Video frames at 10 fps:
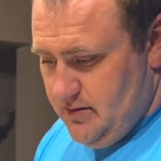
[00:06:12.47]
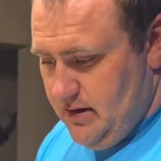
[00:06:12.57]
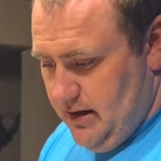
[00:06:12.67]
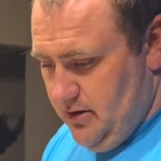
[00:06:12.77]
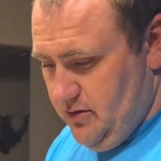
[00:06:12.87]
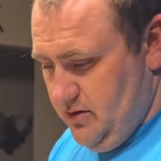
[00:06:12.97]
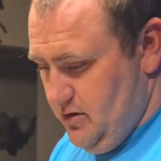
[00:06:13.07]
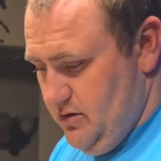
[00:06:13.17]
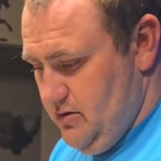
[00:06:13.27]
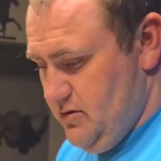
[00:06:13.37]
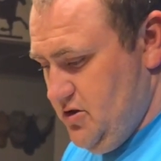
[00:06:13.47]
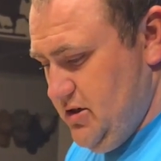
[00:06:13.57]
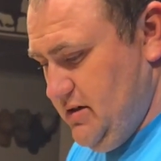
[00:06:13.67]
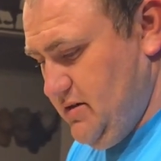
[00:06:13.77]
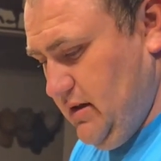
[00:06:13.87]
I also use
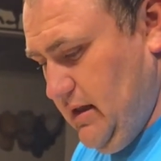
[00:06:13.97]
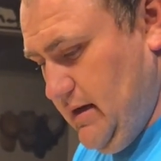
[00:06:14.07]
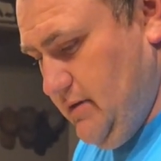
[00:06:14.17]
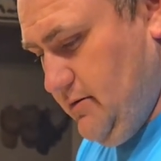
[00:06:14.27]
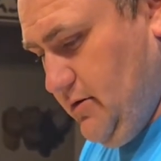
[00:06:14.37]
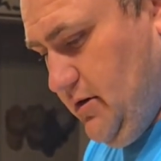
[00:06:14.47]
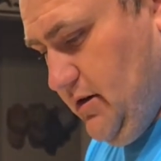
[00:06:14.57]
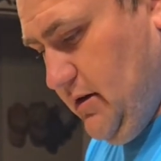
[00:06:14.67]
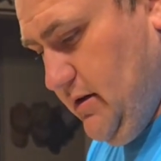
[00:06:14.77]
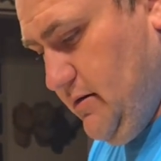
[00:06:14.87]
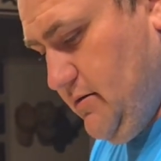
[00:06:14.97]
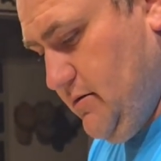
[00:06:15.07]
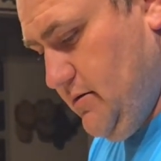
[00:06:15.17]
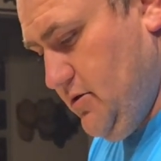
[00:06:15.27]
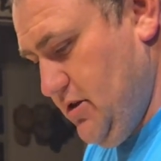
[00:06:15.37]
jigs a lot. You can get
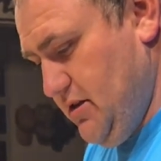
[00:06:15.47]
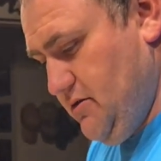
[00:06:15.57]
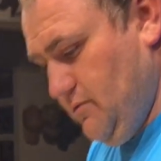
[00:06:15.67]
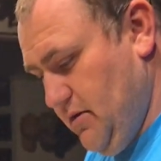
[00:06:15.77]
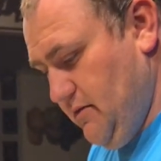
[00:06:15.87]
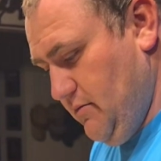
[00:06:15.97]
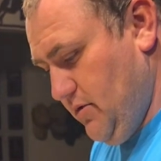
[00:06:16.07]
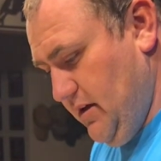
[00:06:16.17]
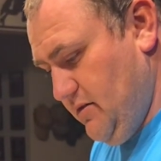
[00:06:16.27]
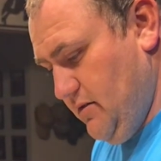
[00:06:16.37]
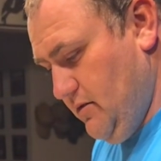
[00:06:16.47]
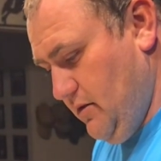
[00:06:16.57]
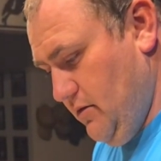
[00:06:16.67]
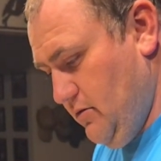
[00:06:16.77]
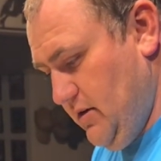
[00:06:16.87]
jigs from different places.
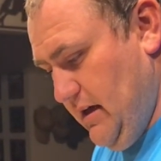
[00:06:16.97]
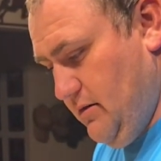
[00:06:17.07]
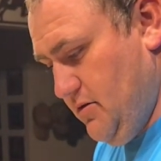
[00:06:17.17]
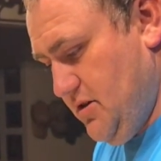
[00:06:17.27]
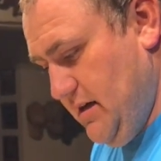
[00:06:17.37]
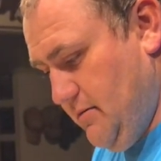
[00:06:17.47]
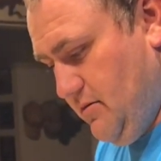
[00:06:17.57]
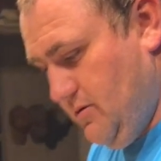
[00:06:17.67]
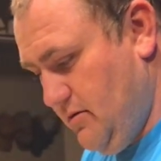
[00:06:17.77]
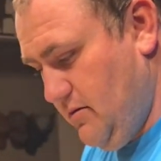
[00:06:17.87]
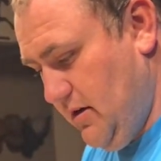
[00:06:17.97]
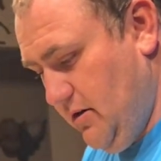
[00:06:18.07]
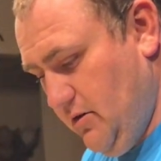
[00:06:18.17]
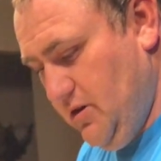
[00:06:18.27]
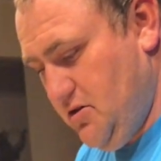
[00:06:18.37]
Local tackle shops
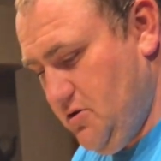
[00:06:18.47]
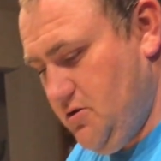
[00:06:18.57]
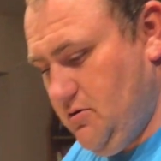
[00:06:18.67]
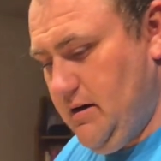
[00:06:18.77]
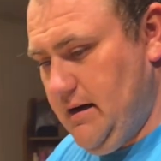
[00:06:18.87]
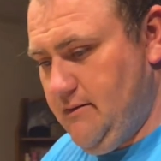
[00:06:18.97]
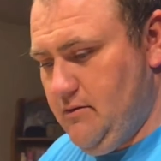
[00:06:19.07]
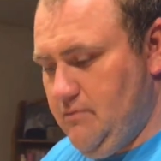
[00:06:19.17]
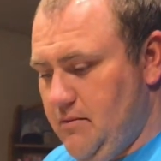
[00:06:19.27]
here on the Eastern Shore have them,